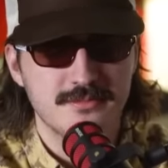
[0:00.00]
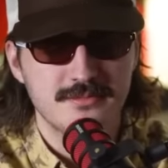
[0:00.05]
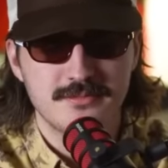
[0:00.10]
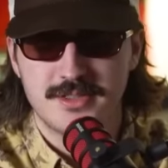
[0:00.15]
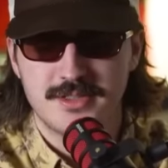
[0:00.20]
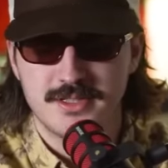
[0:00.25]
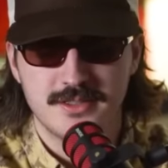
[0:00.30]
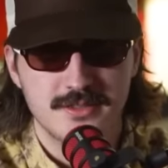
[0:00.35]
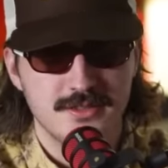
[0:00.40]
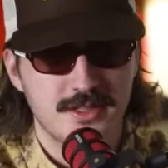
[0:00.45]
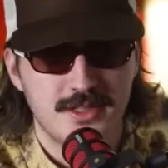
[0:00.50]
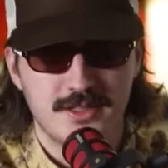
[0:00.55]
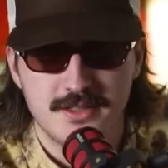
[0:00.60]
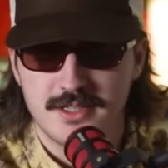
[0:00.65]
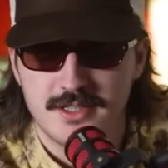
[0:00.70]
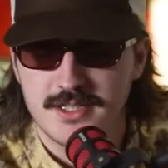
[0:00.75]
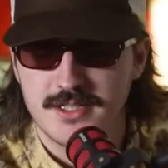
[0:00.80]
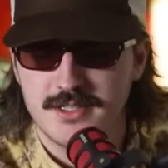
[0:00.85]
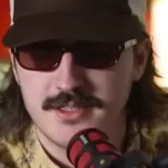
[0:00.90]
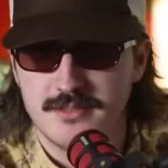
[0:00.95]
long
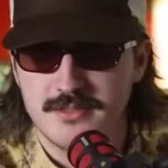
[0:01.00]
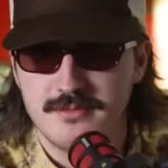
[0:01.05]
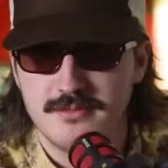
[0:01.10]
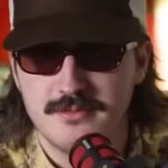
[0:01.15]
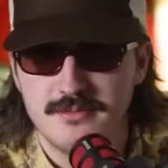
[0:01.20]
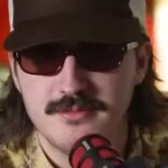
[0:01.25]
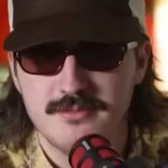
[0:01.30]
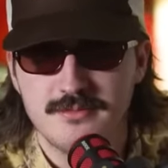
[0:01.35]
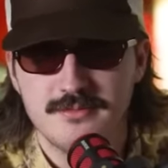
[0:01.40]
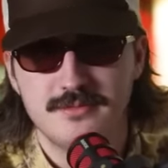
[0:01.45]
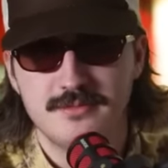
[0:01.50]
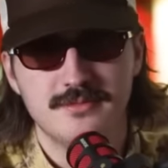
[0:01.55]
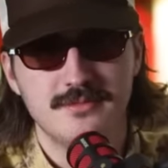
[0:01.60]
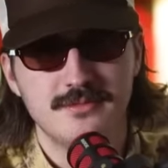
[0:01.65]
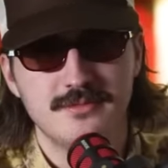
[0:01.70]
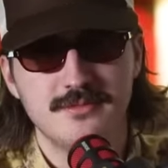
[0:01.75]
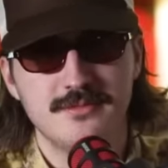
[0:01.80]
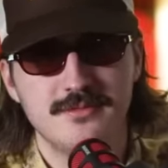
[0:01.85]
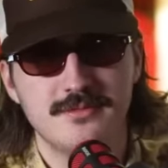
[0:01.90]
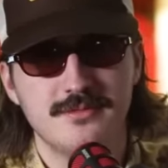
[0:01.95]
gone.
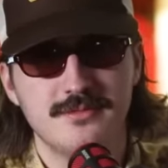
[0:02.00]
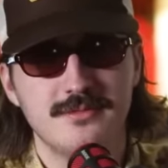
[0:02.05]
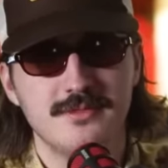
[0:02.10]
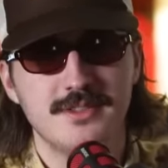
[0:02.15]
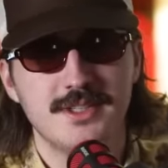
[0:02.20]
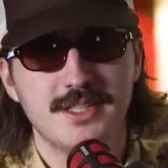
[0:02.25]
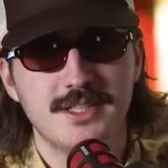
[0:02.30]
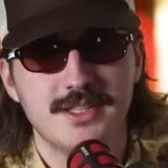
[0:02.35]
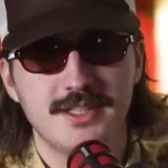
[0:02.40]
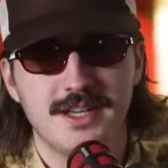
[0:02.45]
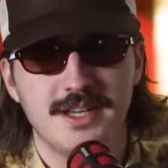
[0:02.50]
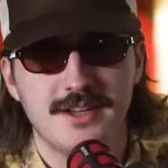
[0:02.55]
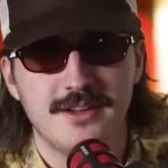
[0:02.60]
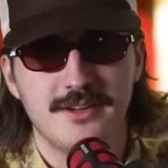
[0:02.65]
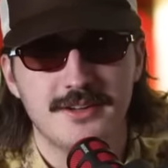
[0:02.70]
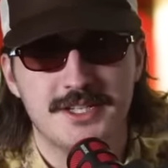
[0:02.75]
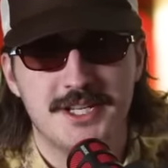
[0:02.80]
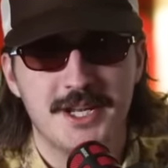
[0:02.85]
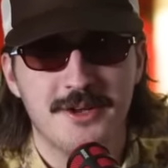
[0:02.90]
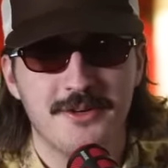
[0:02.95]
yeah, I heard she went